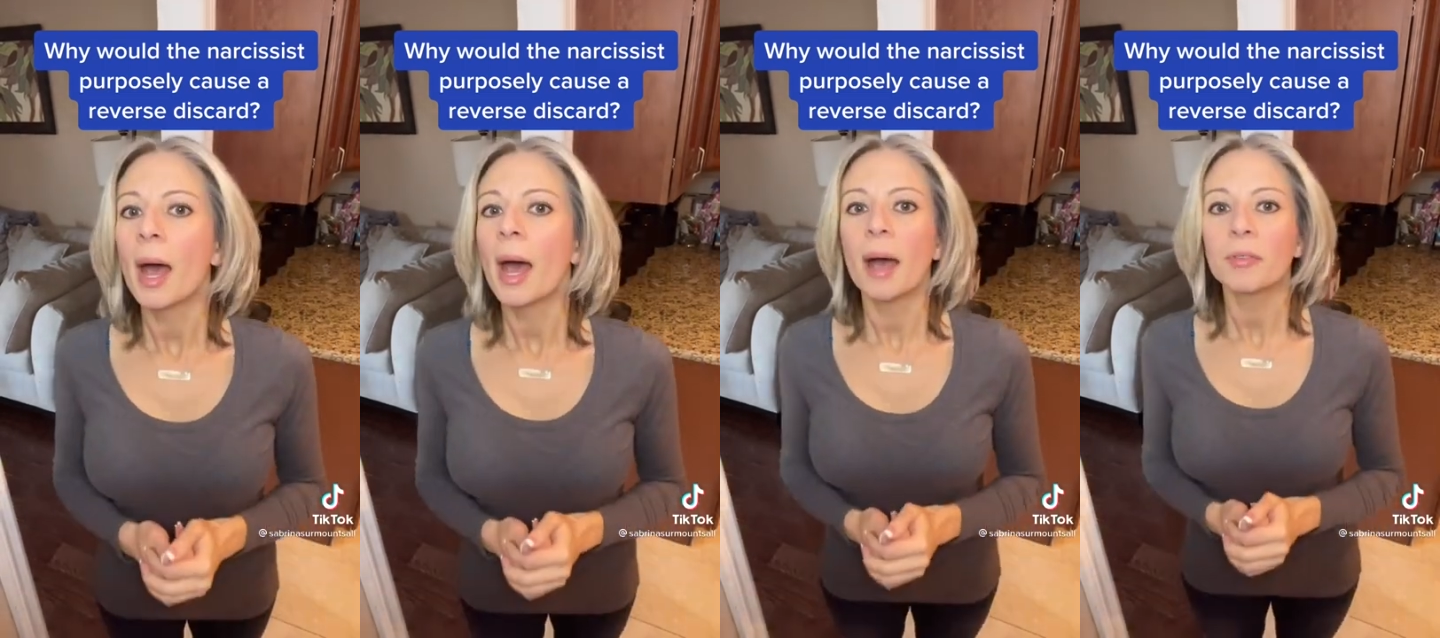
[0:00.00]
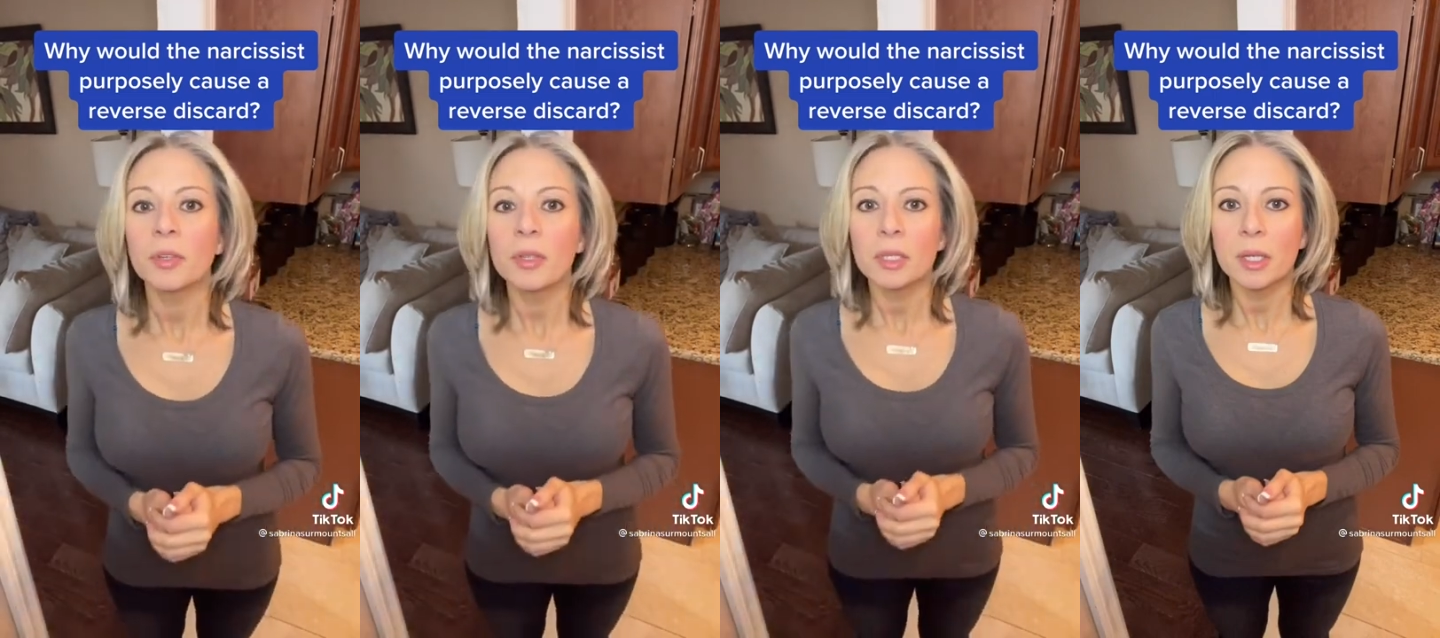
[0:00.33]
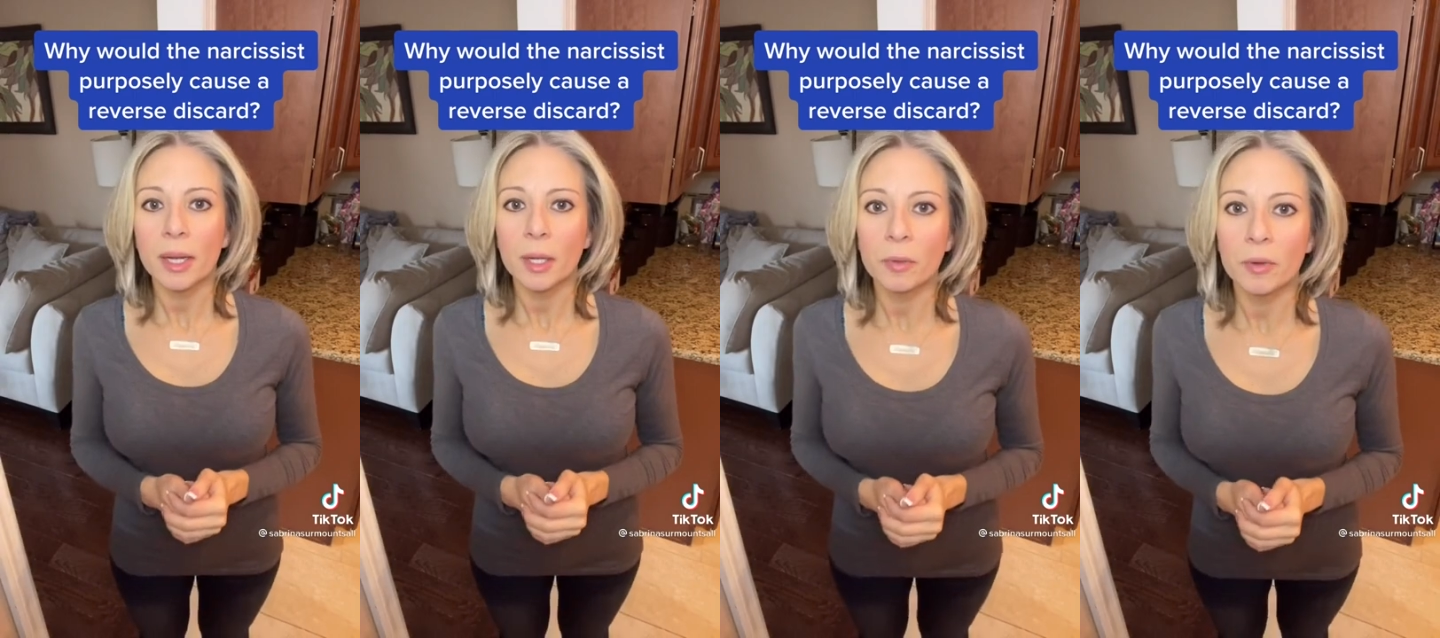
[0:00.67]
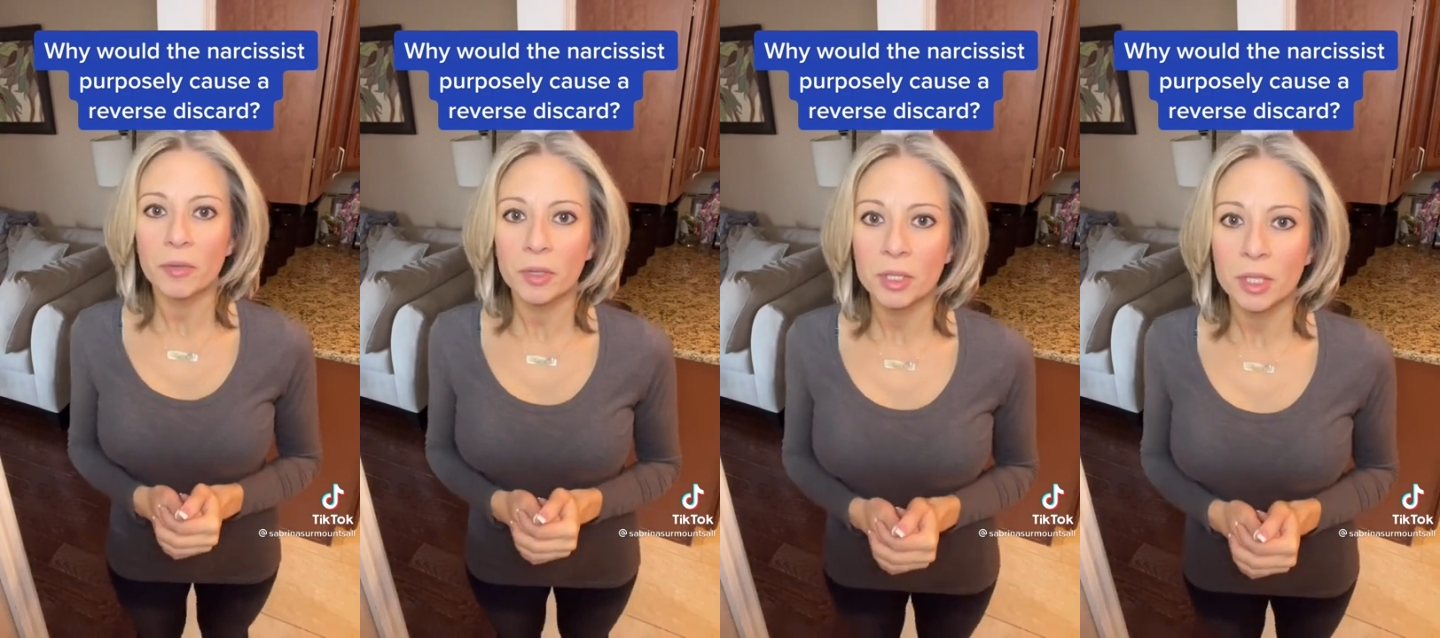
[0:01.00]
After the second
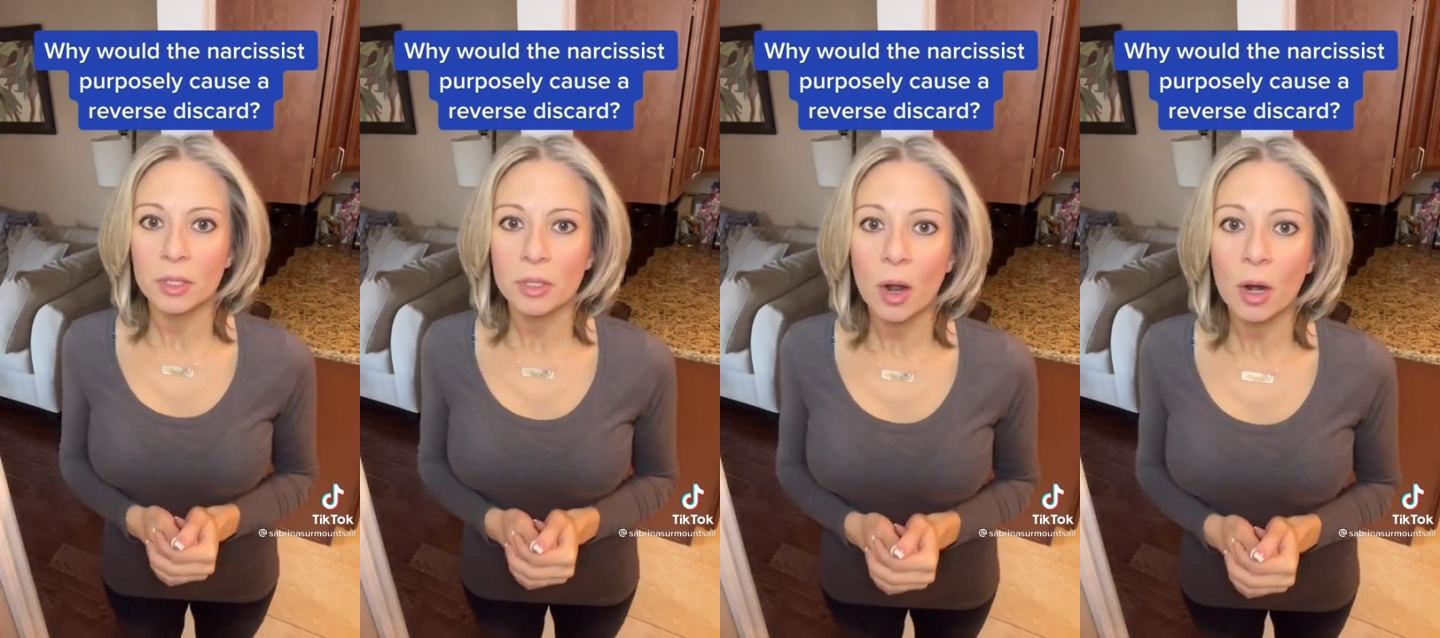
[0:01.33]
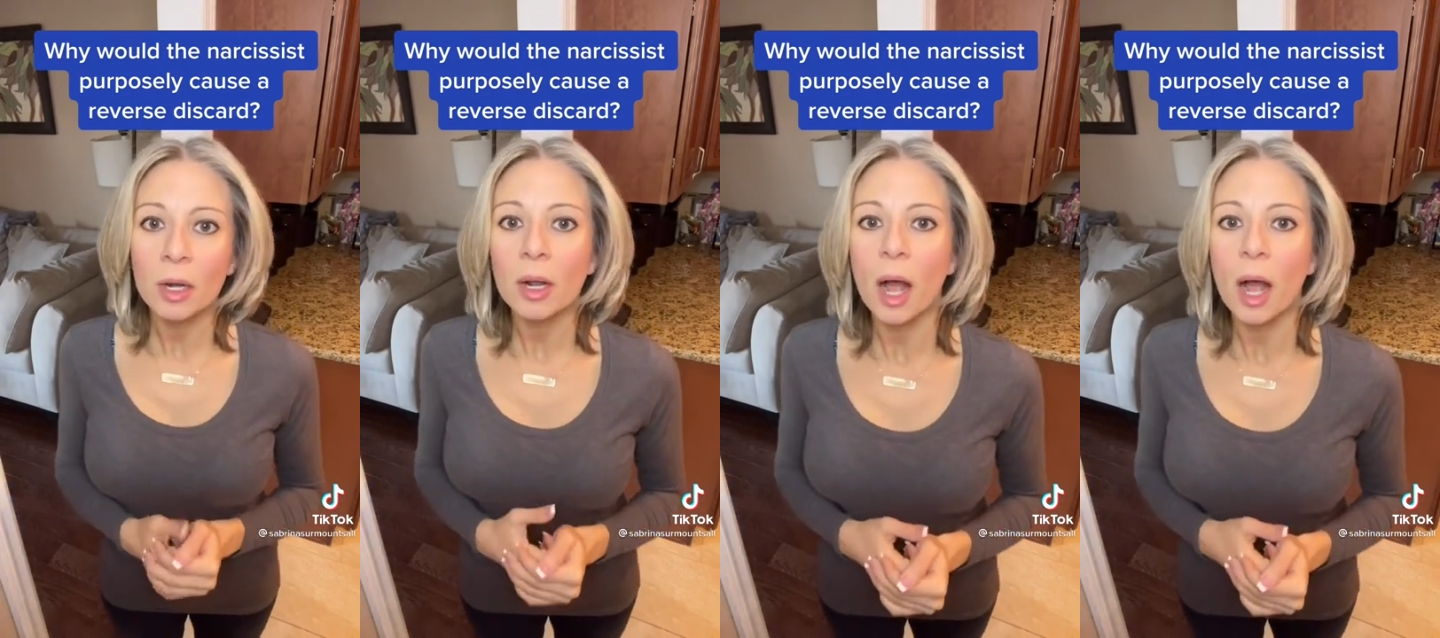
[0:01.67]
reverse discard,